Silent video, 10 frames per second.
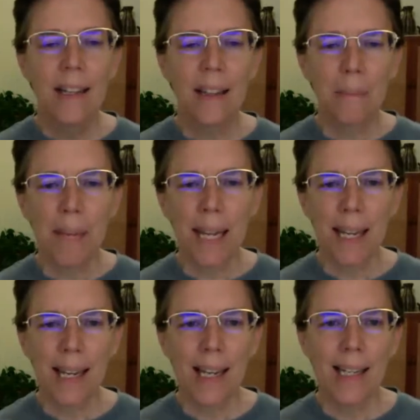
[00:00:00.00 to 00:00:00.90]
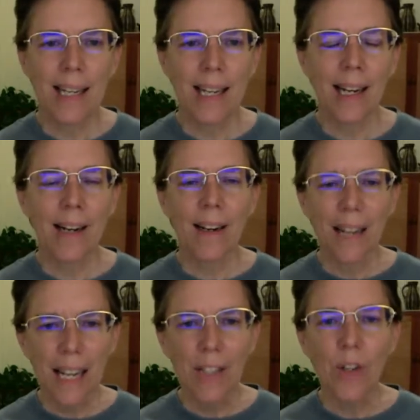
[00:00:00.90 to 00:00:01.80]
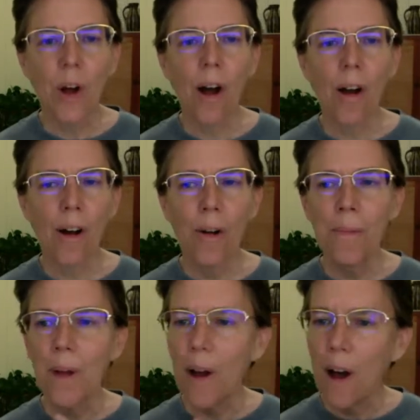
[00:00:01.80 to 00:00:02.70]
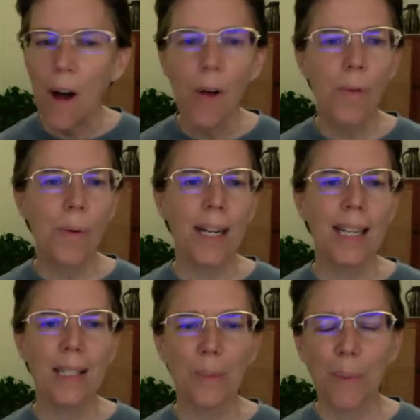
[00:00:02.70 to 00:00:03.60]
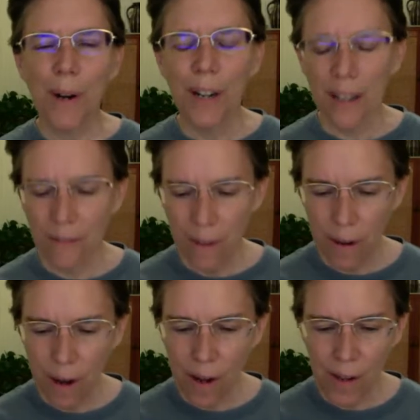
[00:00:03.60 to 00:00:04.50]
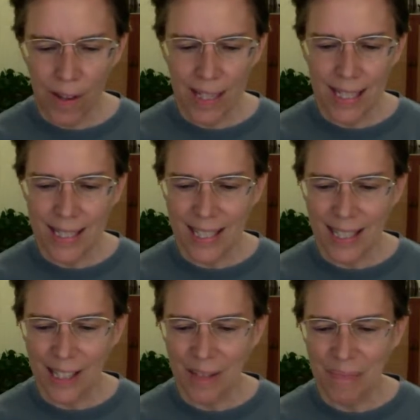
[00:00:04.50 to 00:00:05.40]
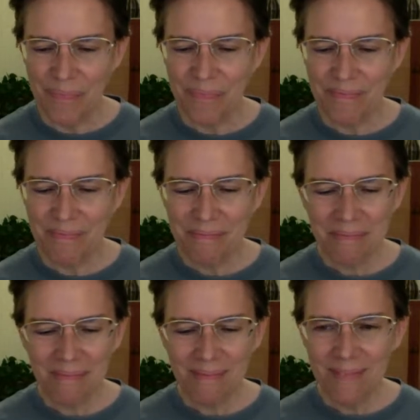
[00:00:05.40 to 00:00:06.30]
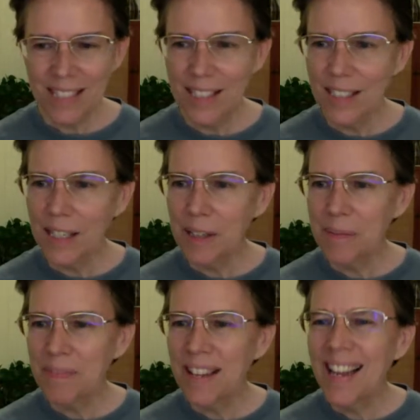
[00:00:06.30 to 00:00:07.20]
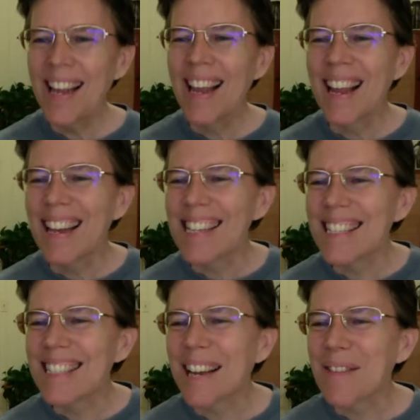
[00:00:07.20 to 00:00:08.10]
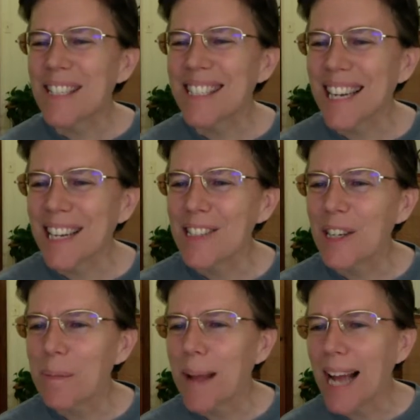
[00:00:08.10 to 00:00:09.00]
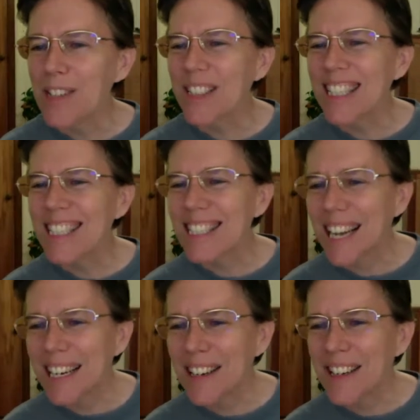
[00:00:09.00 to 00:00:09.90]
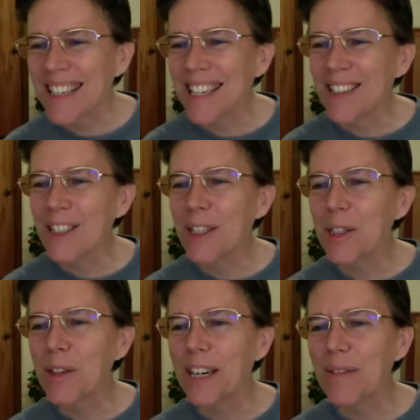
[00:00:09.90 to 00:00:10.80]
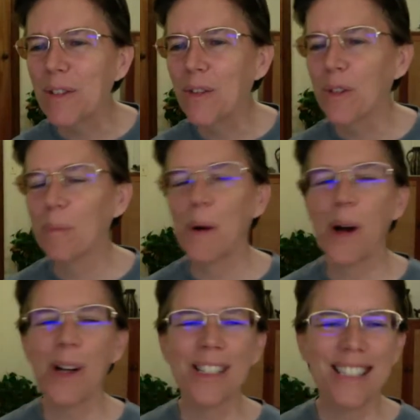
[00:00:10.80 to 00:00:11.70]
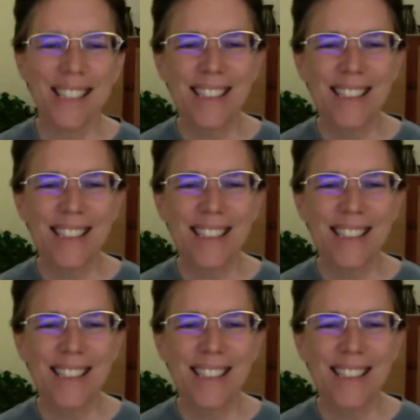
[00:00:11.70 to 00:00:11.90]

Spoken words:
The me in here is always part of all that is here. So I just have to say, I saw Patrick sign on here too, grateful for pause.